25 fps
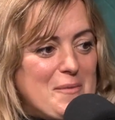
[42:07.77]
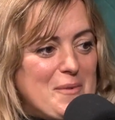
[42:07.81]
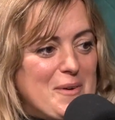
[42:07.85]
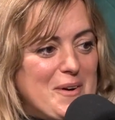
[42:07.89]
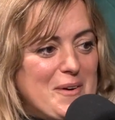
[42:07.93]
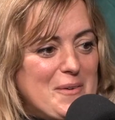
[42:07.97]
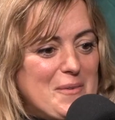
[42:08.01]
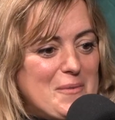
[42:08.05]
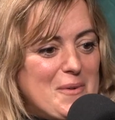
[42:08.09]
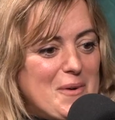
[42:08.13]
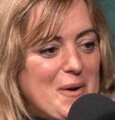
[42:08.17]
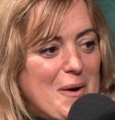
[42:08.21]

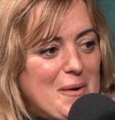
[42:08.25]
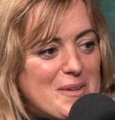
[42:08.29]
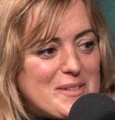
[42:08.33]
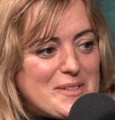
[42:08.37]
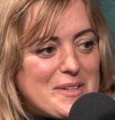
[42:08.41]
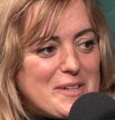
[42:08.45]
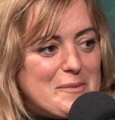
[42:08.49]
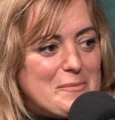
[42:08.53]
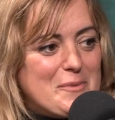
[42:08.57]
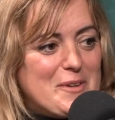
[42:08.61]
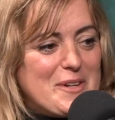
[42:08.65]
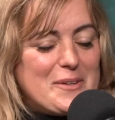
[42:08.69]
We're always
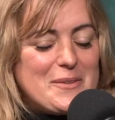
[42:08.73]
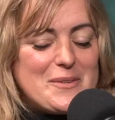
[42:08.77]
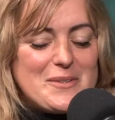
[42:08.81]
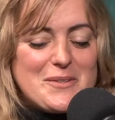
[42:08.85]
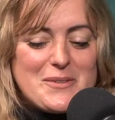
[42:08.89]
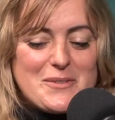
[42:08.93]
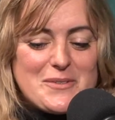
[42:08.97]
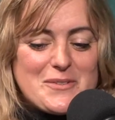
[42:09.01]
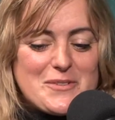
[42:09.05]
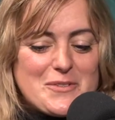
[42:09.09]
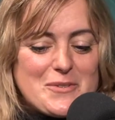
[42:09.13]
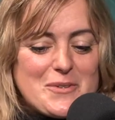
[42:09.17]
going to bring you a
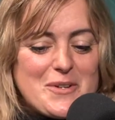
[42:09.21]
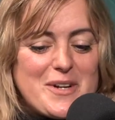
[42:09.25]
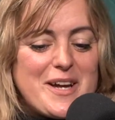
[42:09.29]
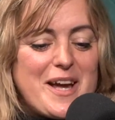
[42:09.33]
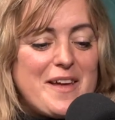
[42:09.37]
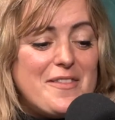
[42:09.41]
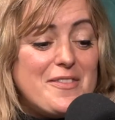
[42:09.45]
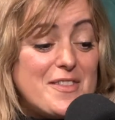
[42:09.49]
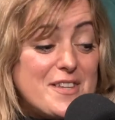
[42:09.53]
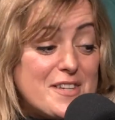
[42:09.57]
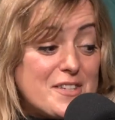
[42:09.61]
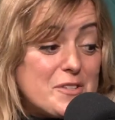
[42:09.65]
news story.
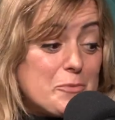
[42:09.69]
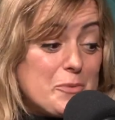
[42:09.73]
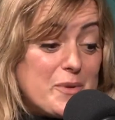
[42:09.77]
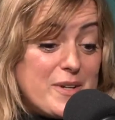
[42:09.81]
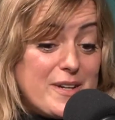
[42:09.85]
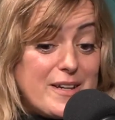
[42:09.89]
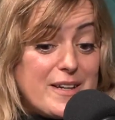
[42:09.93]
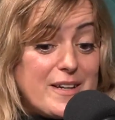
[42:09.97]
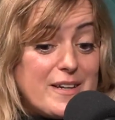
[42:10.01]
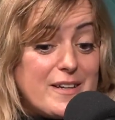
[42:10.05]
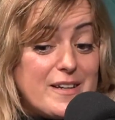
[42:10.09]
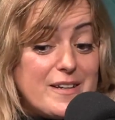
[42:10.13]
And this
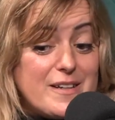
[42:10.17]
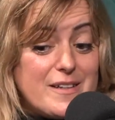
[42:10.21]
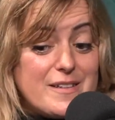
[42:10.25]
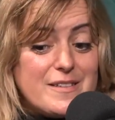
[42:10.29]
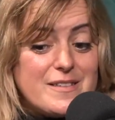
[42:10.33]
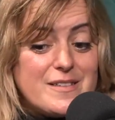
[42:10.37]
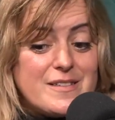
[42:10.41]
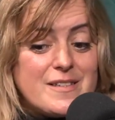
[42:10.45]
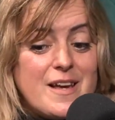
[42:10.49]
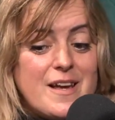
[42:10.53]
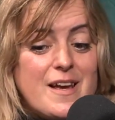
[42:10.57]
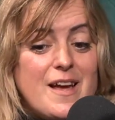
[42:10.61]
week it
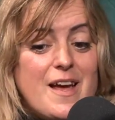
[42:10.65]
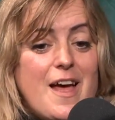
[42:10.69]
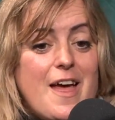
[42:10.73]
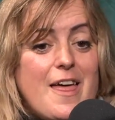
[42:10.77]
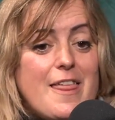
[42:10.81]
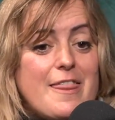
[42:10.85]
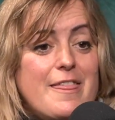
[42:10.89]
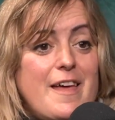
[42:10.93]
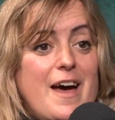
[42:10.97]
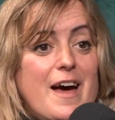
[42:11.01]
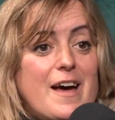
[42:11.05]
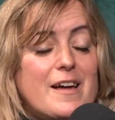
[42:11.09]
is
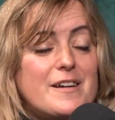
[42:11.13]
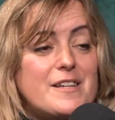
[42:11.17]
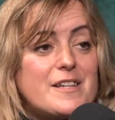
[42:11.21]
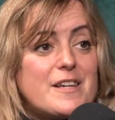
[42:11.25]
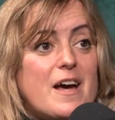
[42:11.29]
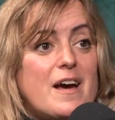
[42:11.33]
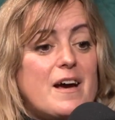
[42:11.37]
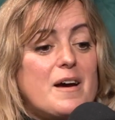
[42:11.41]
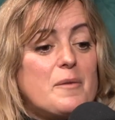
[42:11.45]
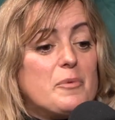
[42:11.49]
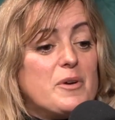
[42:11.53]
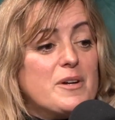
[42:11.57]
that
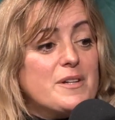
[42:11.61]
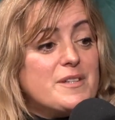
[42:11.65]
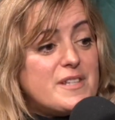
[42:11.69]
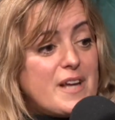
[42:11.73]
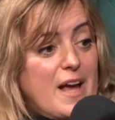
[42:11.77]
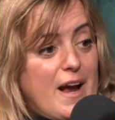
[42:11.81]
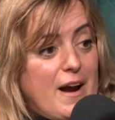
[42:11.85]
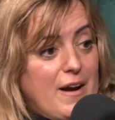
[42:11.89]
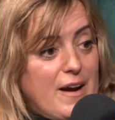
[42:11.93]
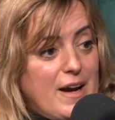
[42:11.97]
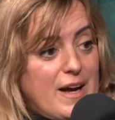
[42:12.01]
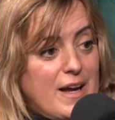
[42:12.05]
Prince
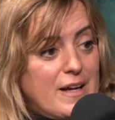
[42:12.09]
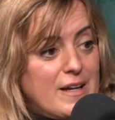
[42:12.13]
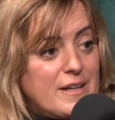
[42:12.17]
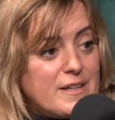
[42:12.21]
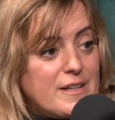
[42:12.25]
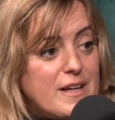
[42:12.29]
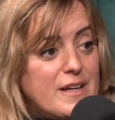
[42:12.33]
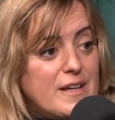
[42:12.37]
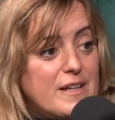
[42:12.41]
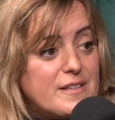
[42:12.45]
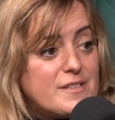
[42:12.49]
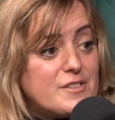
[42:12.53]
Harry
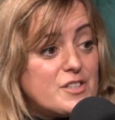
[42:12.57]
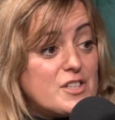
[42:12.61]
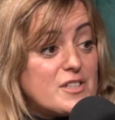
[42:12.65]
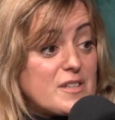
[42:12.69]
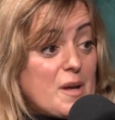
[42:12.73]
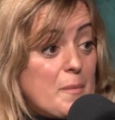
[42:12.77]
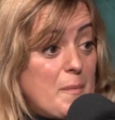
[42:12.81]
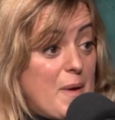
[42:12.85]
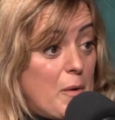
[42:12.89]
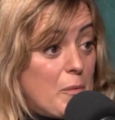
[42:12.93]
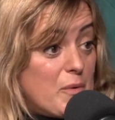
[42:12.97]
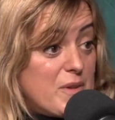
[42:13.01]
has just
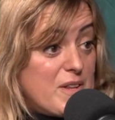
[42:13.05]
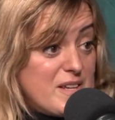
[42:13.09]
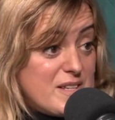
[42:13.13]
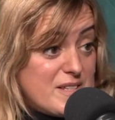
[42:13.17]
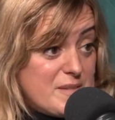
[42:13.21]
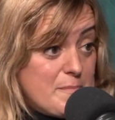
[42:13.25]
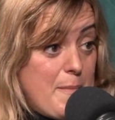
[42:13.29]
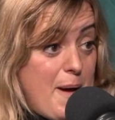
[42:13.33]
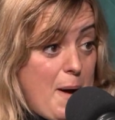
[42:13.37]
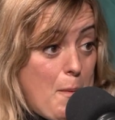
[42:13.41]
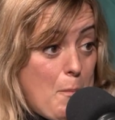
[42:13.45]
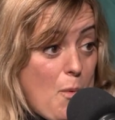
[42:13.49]
come out with his
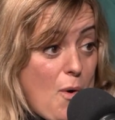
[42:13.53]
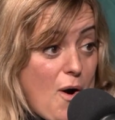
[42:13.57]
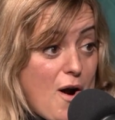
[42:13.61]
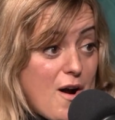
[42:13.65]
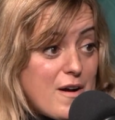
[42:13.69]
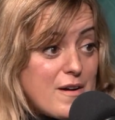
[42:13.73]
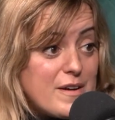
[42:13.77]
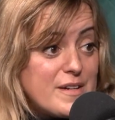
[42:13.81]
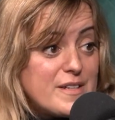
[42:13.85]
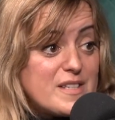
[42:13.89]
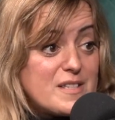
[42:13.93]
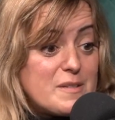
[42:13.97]

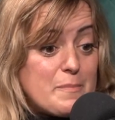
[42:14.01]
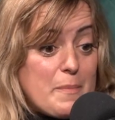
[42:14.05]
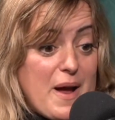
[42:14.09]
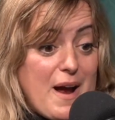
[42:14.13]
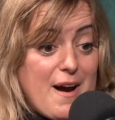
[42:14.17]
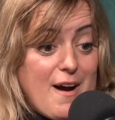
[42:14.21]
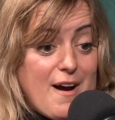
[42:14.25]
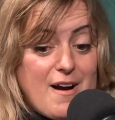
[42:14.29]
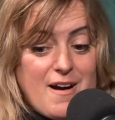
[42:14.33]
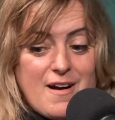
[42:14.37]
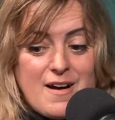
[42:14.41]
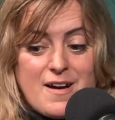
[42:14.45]
memoir,
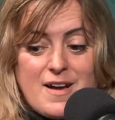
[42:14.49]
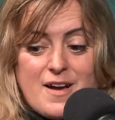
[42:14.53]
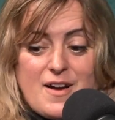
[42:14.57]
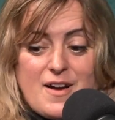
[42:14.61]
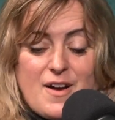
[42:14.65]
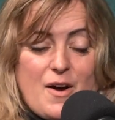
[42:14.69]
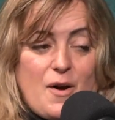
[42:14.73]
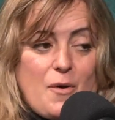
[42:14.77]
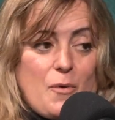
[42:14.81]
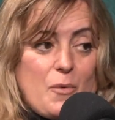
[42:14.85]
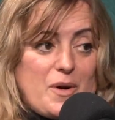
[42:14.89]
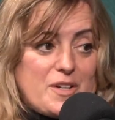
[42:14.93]
Spare,
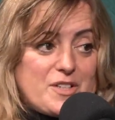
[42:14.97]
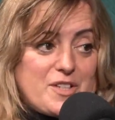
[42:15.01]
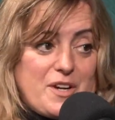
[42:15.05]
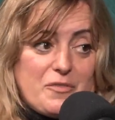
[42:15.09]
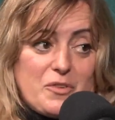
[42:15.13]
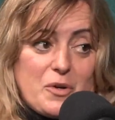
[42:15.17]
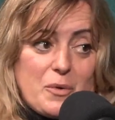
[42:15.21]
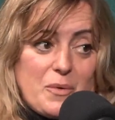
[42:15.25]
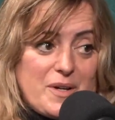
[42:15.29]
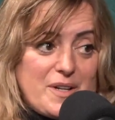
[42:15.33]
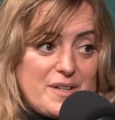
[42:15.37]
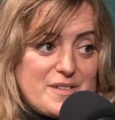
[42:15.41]
which
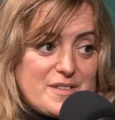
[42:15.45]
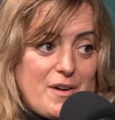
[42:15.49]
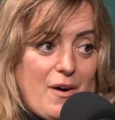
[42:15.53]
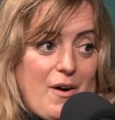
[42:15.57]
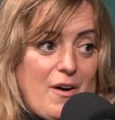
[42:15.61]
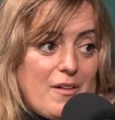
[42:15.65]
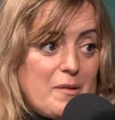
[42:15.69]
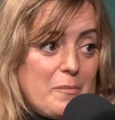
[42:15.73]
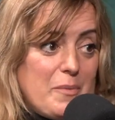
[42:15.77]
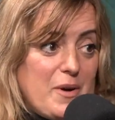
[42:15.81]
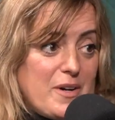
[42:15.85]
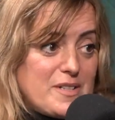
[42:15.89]
everyone is
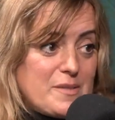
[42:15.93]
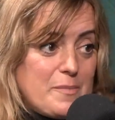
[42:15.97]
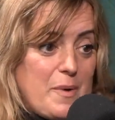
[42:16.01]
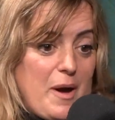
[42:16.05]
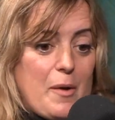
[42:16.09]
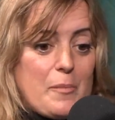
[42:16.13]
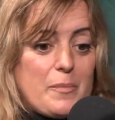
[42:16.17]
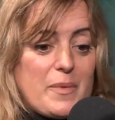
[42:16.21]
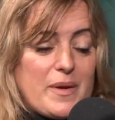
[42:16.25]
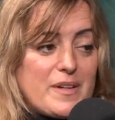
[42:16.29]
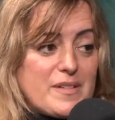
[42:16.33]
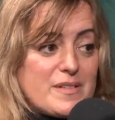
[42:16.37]
all abuzz
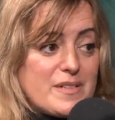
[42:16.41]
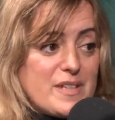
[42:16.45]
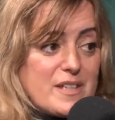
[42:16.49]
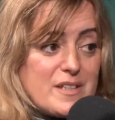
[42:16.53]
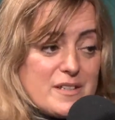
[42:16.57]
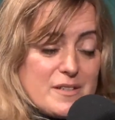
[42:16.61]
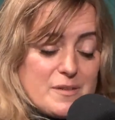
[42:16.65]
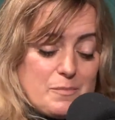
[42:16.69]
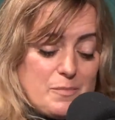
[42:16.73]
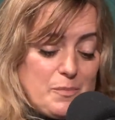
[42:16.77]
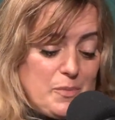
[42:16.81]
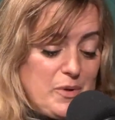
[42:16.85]
about because
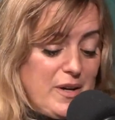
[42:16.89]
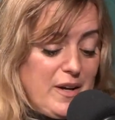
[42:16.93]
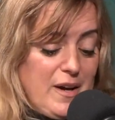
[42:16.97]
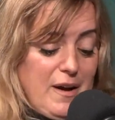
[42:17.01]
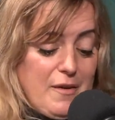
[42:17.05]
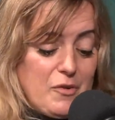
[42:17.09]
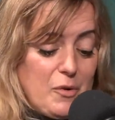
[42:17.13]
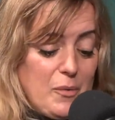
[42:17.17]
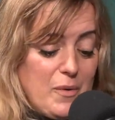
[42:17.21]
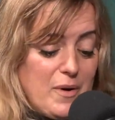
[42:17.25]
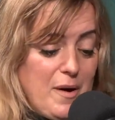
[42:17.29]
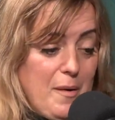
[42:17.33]
he's putting
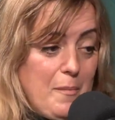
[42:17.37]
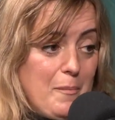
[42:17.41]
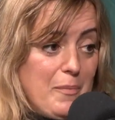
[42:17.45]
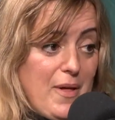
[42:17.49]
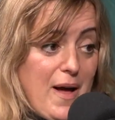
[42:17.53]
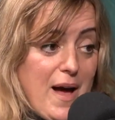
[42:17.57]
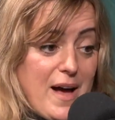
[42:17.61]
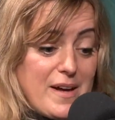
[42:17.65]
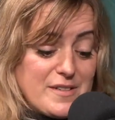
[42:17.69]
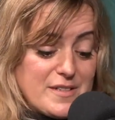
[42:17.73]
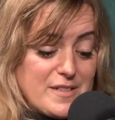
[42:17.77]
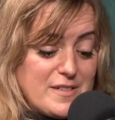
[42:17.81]
everyone on
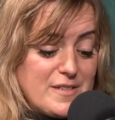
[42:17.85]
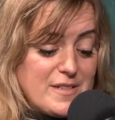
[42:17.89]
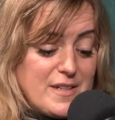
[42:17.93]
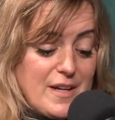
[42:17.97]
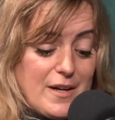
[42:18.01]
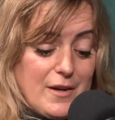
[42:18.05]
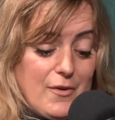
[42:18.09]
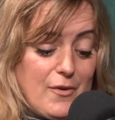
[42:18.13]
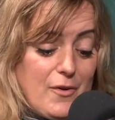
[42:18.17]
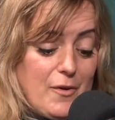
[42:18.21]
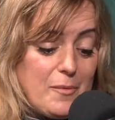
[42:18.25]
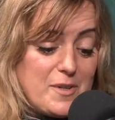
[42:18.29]
blast and
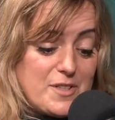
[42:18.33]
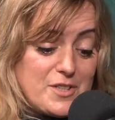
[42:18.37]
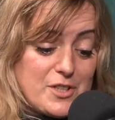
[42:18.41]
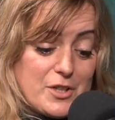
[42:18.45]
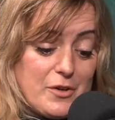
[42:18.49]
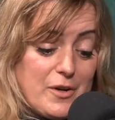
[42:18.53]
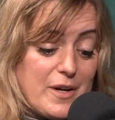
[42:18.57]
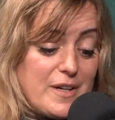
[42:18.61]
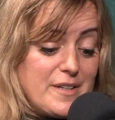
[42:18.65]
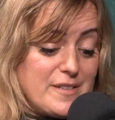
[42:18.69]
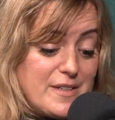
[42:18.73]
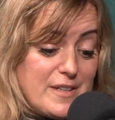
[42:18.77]
saying a whole bunch of
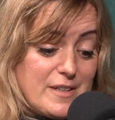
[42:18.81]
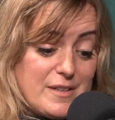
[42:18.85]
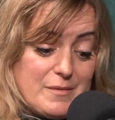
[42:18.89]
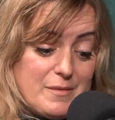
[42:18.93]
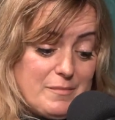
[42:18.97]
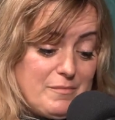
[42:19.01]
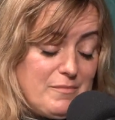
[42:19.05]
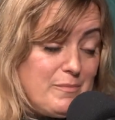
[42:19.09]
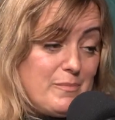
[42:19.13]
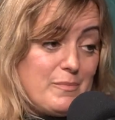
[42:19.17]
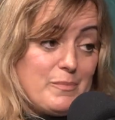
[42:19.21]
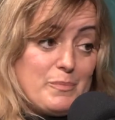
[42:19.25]
crazy
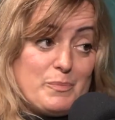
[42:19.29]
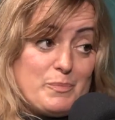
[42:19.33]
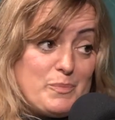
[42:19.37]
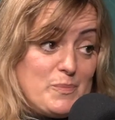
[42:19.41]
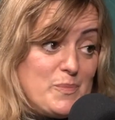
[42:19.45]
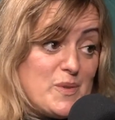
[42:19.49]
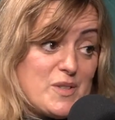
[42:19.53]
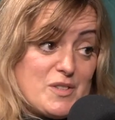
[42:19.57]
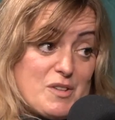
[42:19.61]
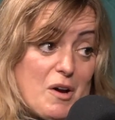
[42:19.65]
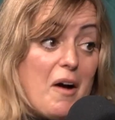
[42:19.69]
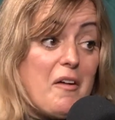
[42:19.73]

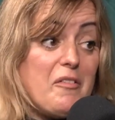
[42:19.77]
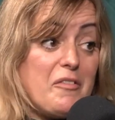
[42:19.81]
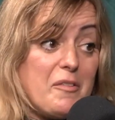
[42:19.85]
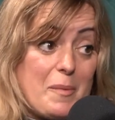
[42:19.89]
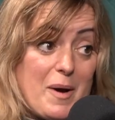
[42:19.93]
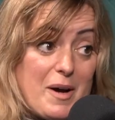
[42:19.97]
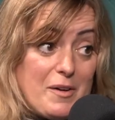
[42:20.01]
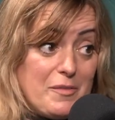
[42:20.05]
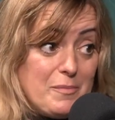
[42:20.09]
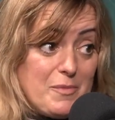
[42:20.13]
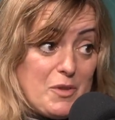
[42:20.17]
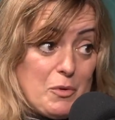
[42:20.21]
stuff
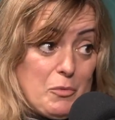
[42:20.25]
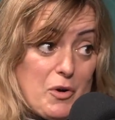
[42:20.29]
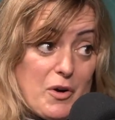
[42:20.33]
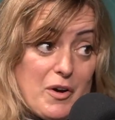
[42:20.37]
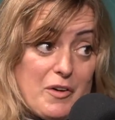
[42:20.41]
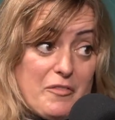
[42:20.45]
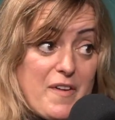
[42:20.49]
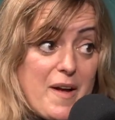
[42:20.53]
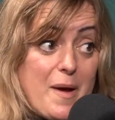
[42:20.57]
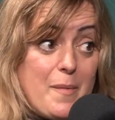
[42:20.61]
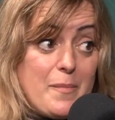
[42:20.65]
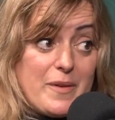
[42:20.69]
about the
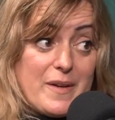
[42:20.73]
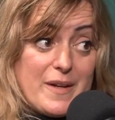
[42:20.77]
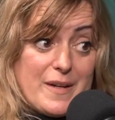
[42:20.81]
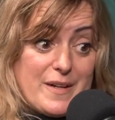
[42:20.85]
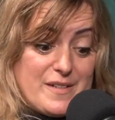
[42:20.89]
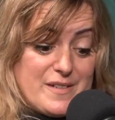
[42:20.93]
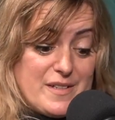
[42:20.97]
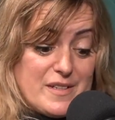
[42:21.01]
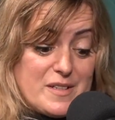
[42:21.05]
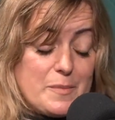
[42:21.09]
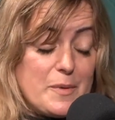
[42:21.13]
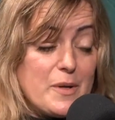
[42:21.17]
royal family and
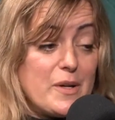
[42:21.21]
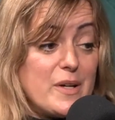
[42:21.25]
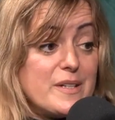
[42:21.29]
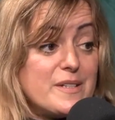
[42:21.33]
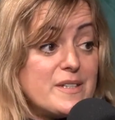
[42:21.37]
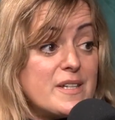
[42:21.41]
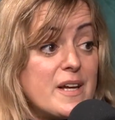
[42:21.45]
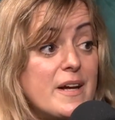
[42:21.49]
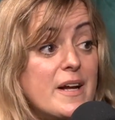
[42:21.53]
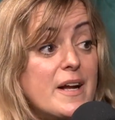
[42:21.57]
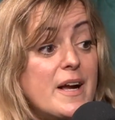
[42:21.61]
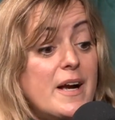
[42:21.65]
his experience.